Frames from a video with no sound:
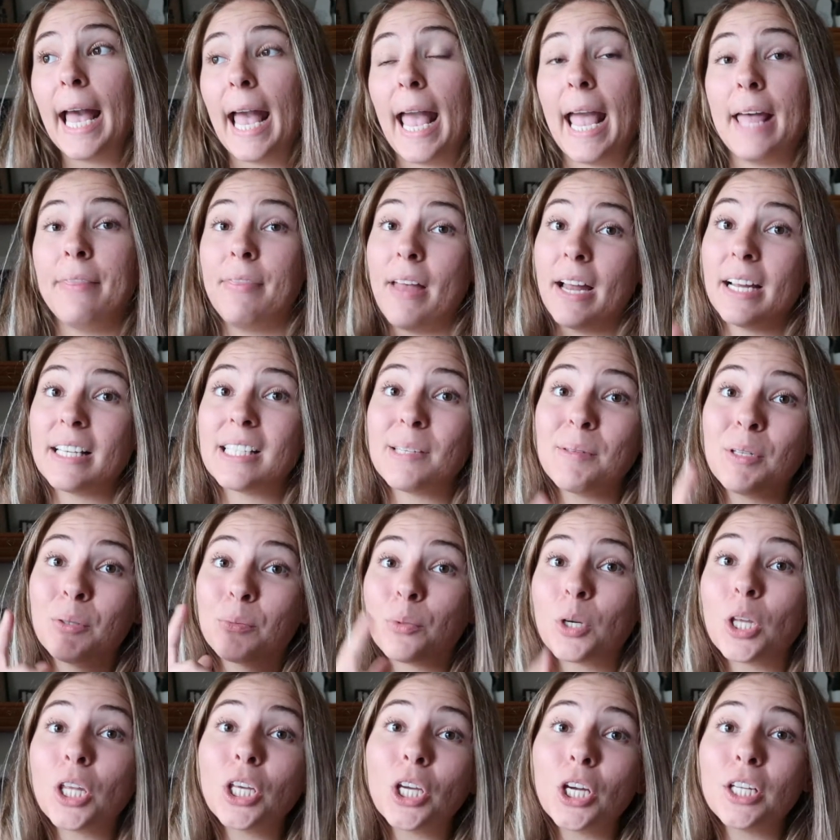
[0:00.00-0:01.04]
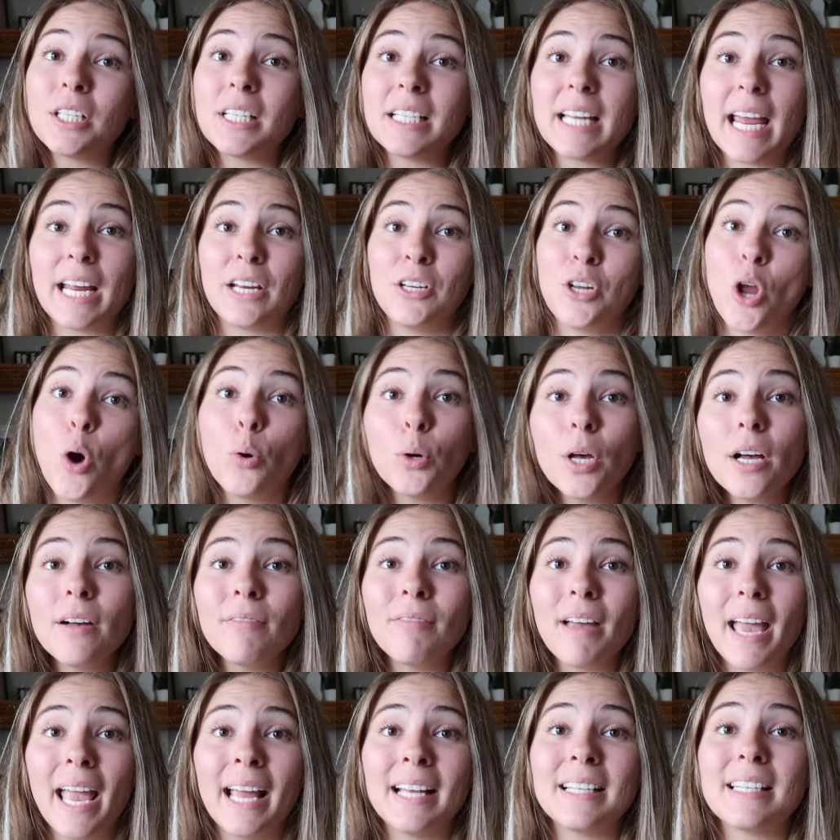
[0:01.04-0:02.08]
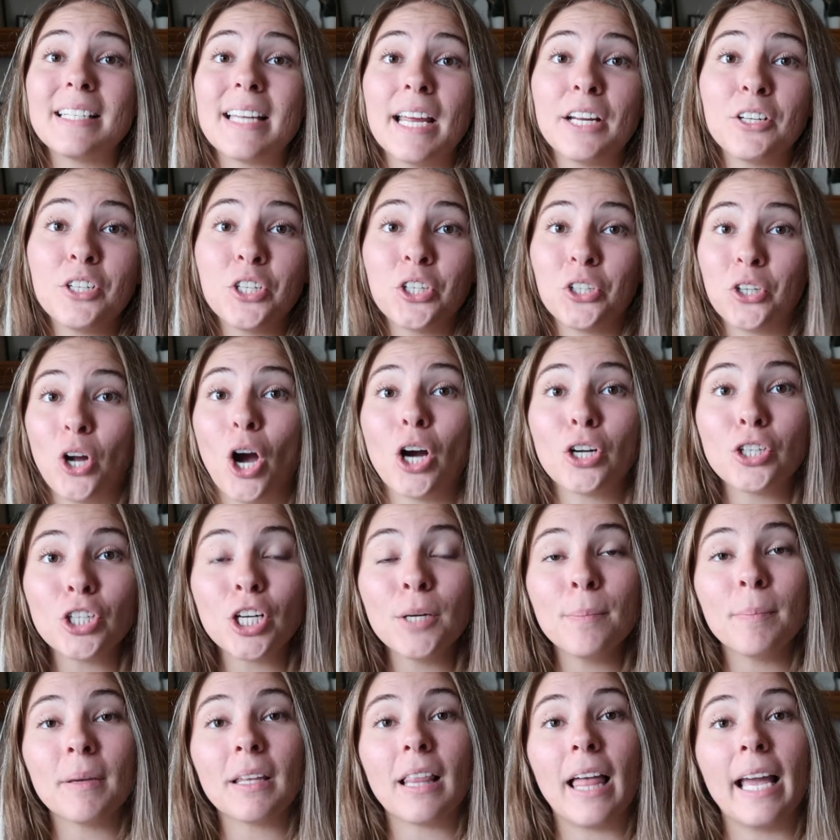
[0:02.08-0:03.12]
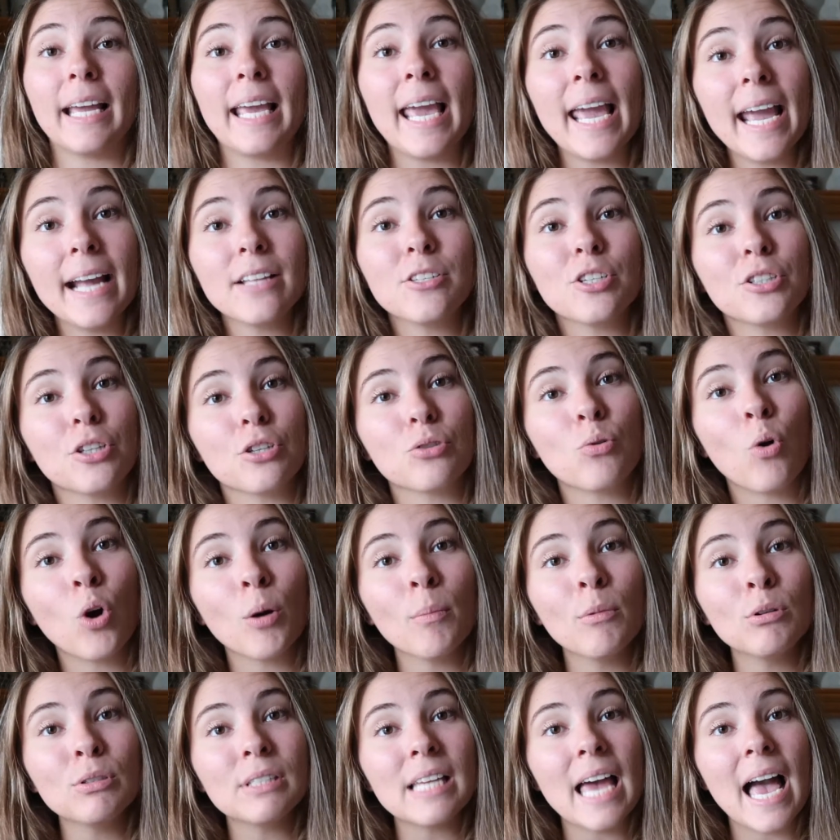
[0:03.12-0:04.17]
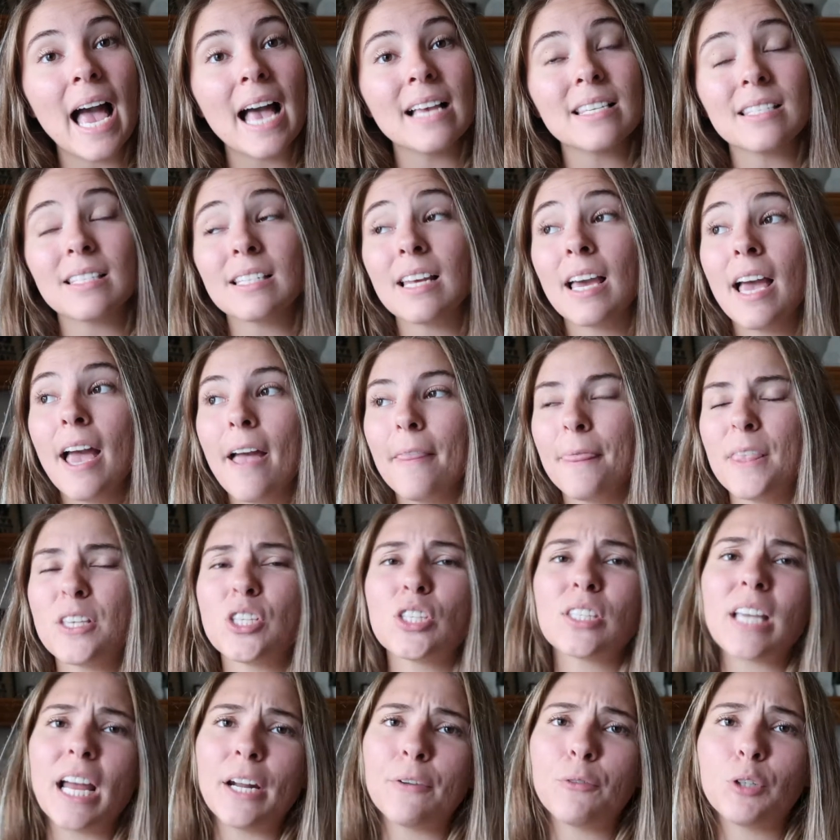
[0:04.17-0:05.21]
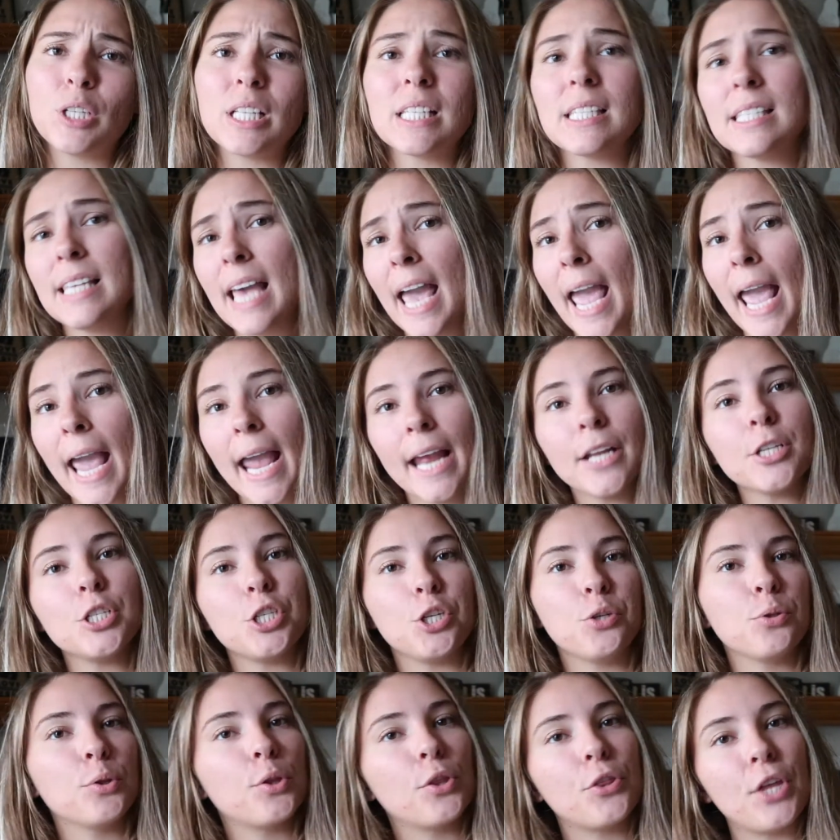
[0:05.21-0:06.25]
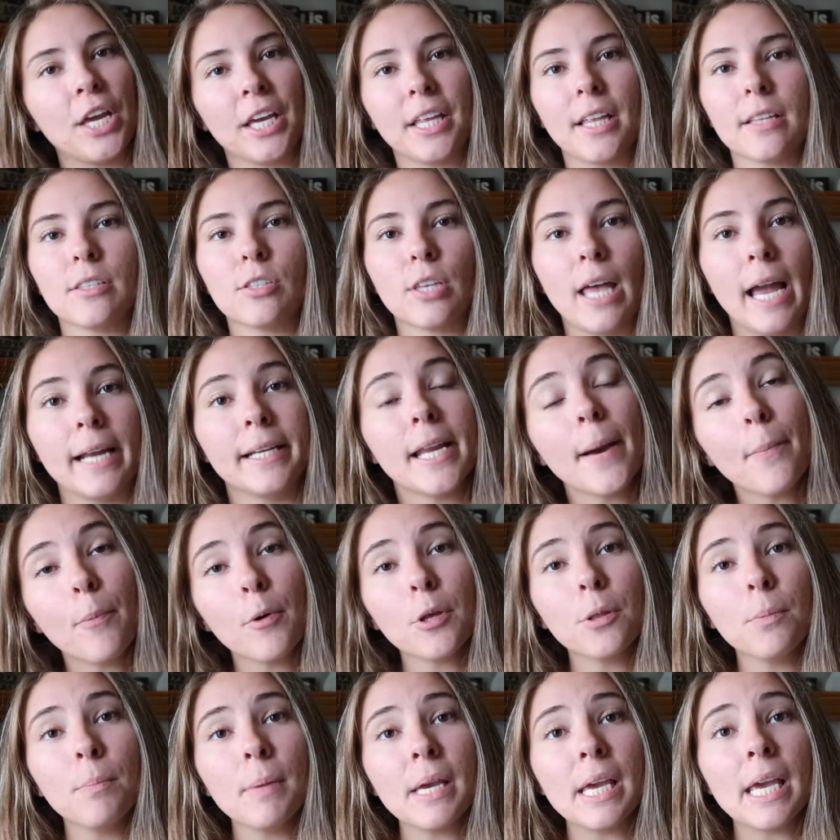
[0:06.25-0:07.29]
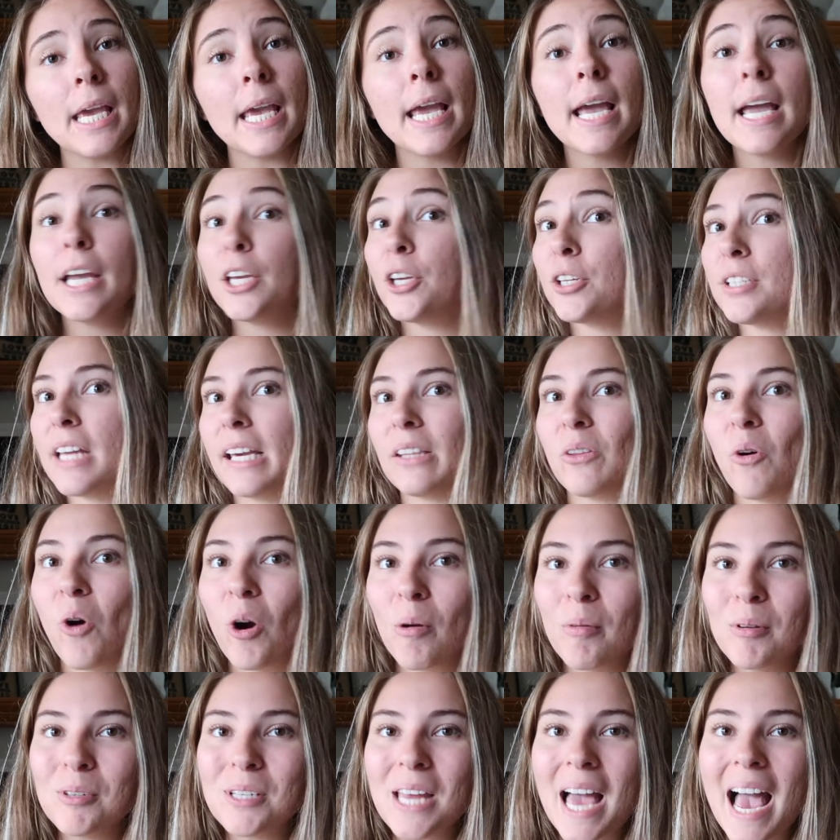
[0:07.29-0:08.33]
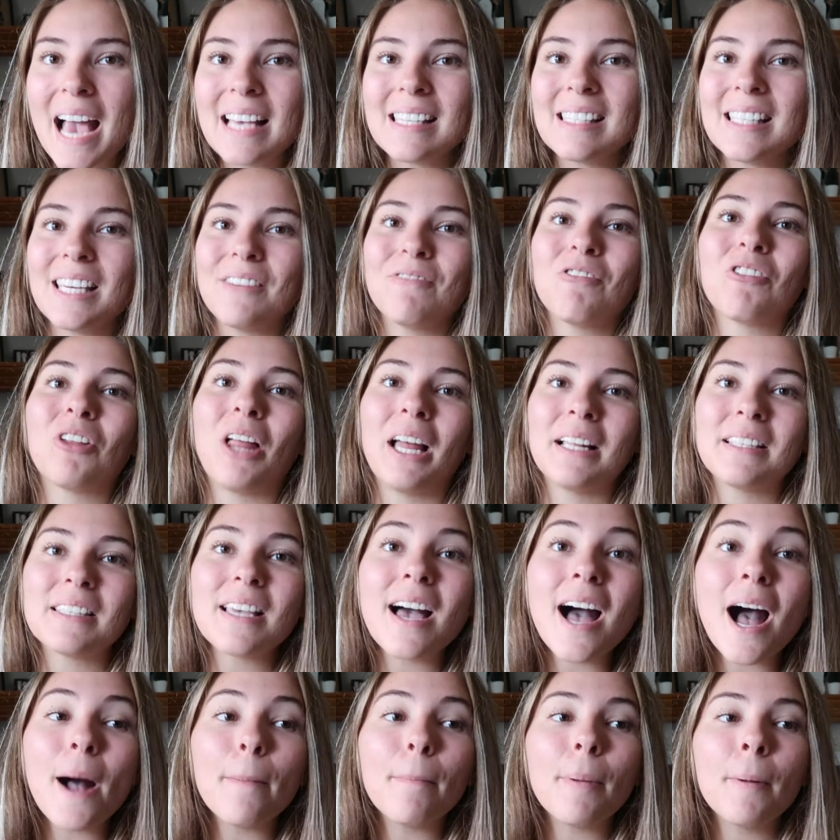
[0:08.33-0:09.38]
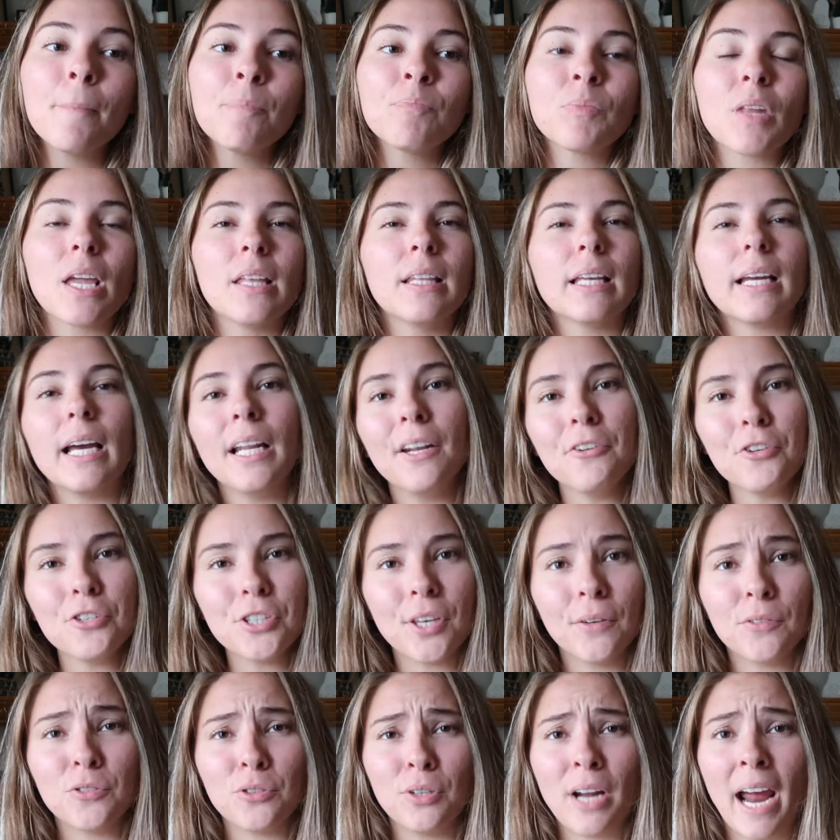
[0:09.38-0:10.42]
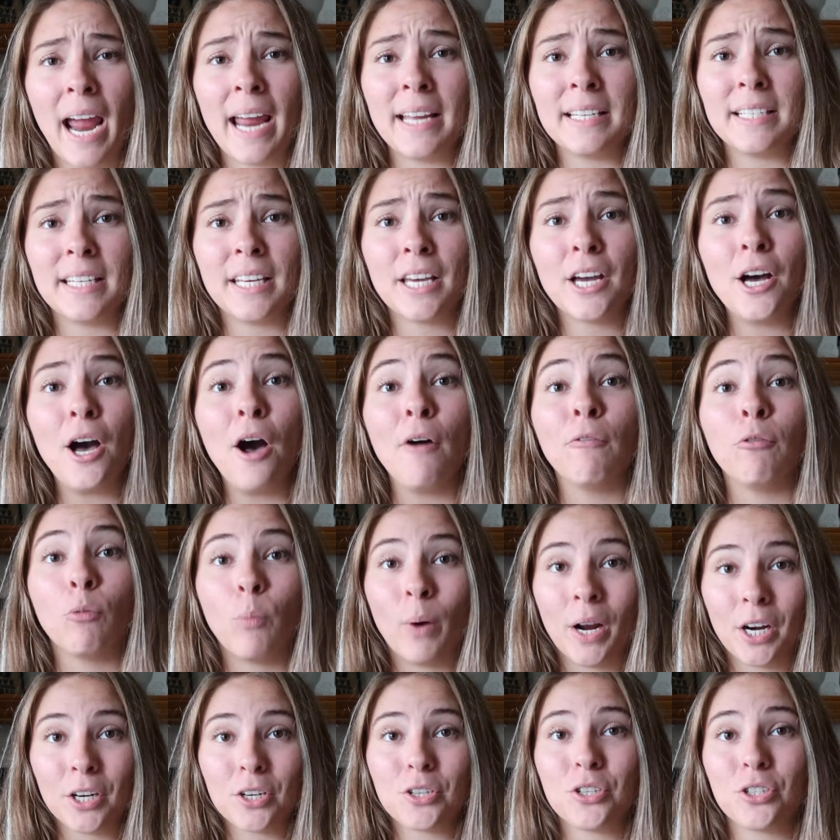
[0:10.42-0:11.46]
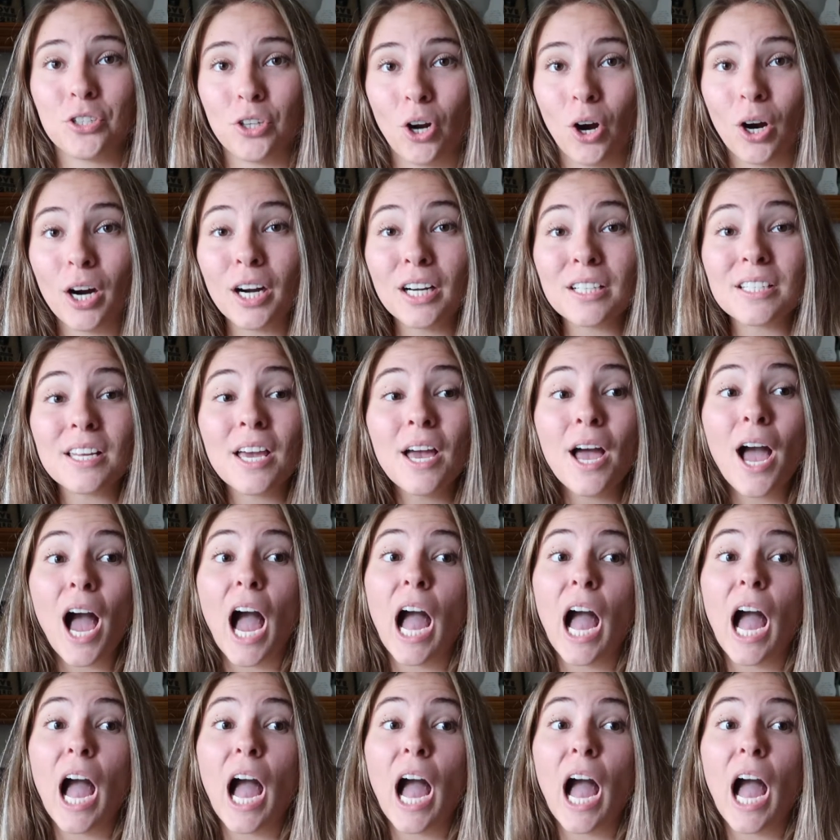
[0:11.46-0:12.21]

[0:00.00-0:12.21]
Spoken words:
And that is something really good to take note of and to take to your doctor and be like, hey, I took this hormone test, this is kind of what it's saying, do you think that's lined up with me? You take the hormone test, see if it lines up, and that kind of just gives you an idea of where to start.